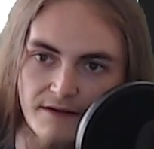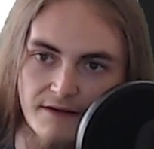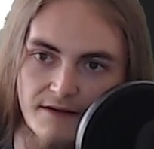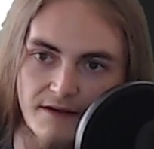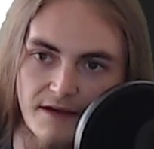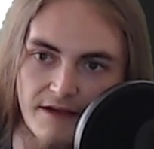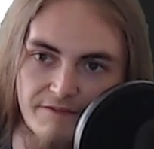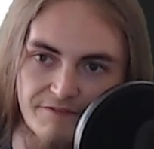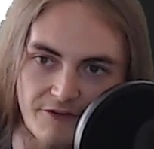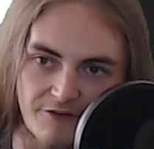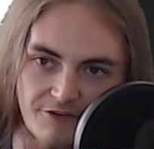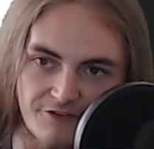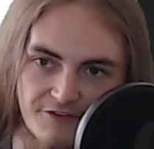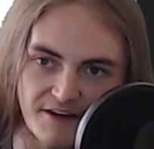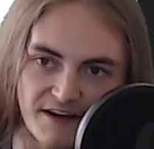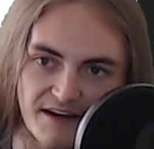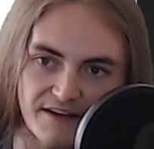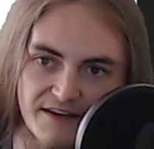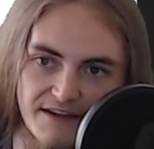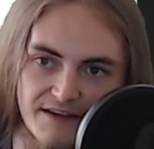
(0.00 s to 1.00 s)
At the
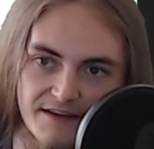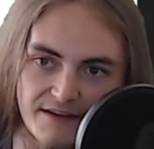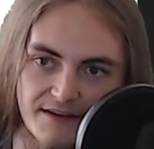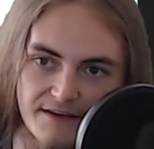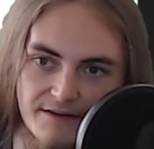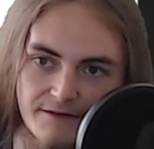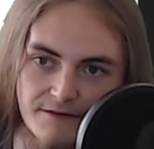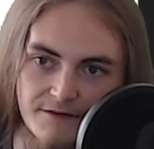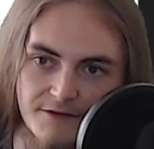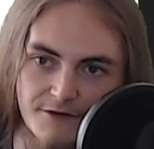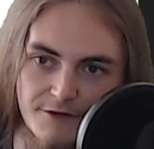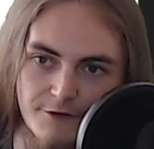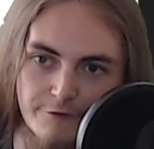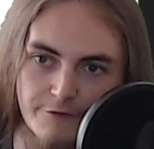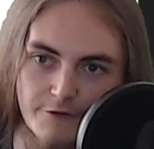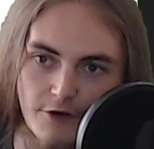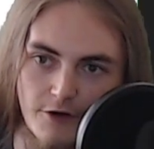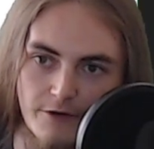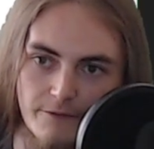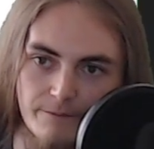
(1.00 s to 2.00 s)
start here, you've
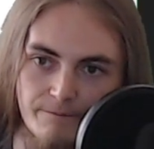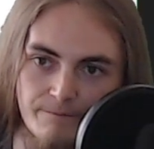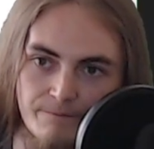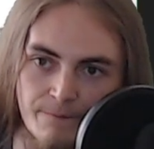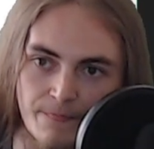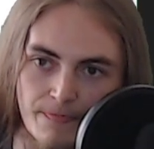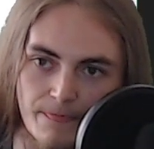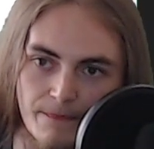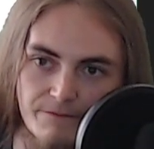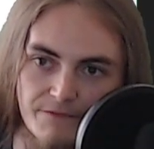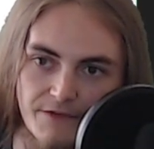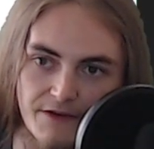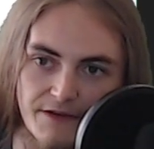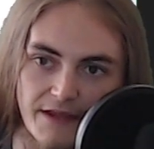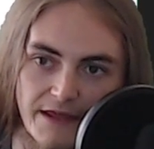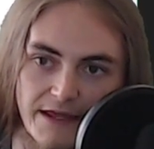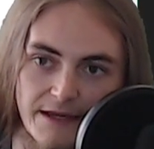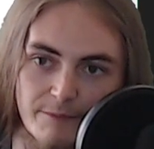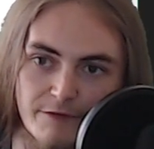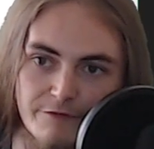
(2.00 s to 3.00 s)
got the
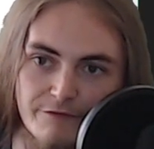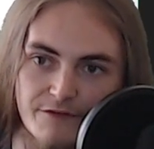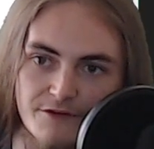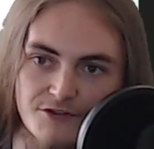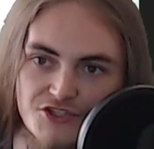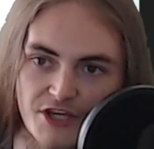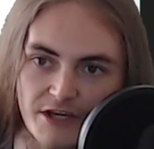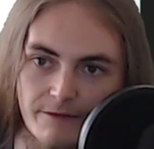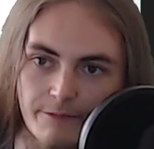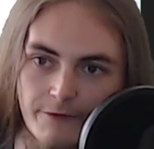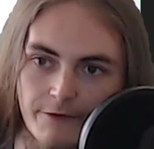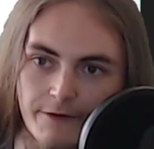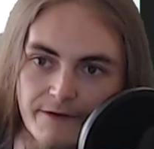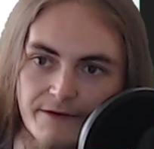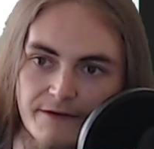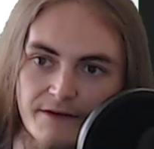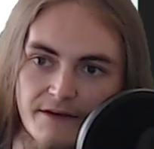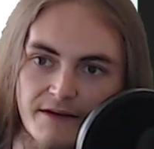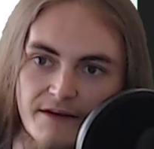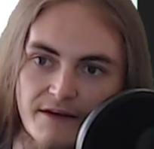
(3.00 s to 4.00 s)
name of the checkpoint,
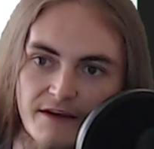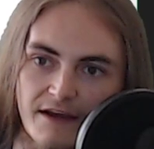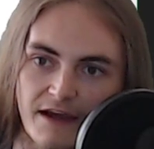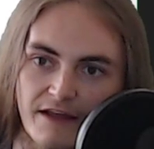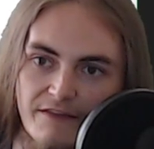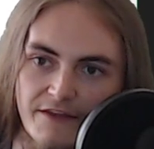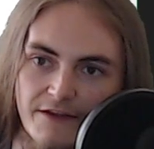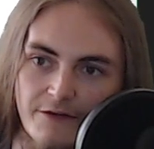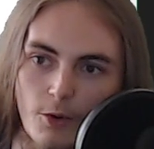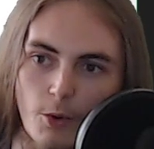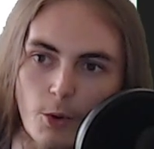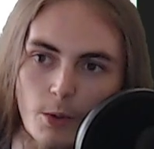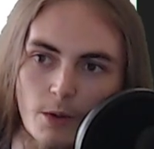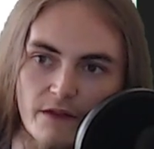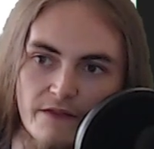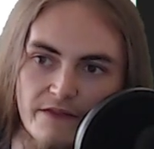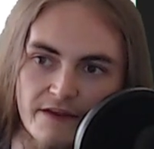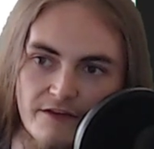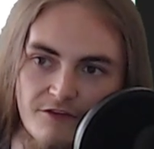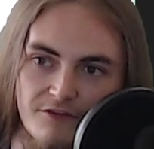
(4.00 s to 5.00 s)
and then all of
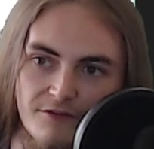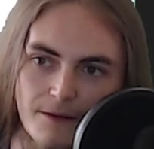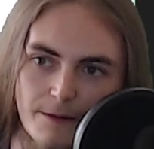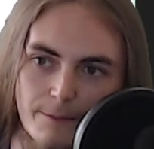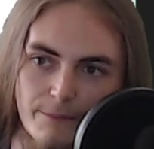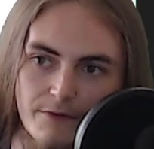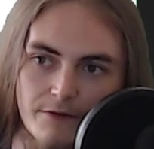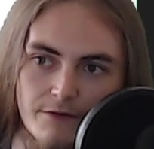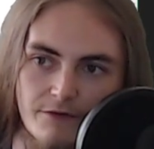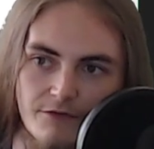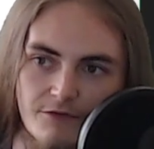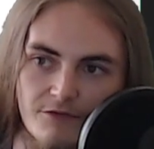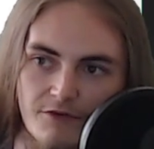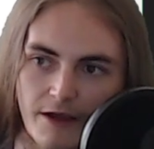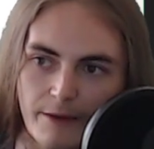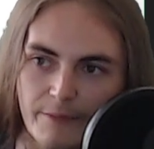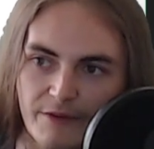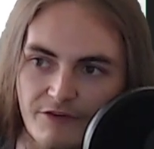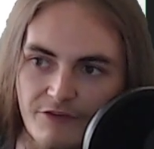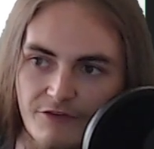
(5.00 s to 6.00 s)
these numbers, I'm
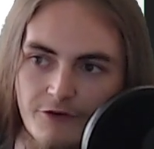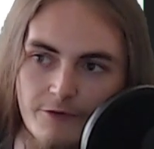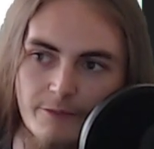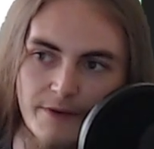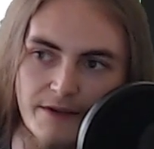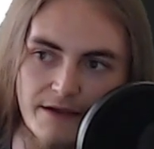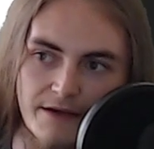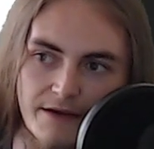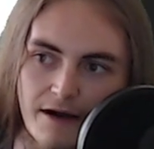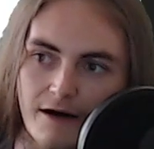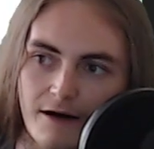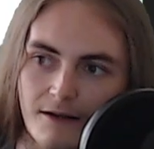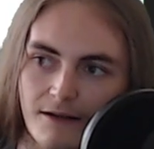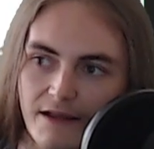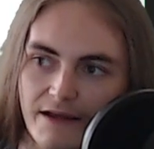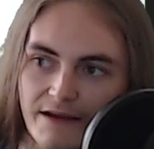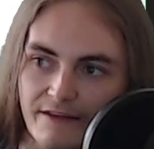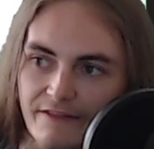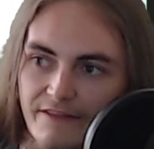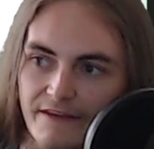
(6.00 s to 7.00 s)
assuming, are
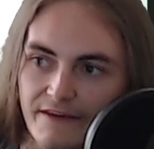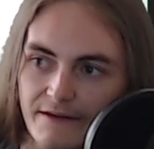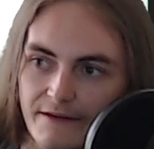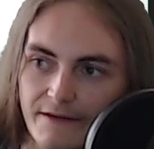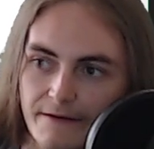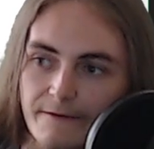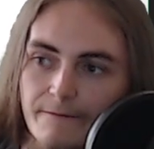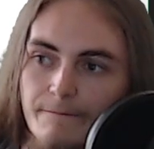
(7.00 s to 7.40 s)
like the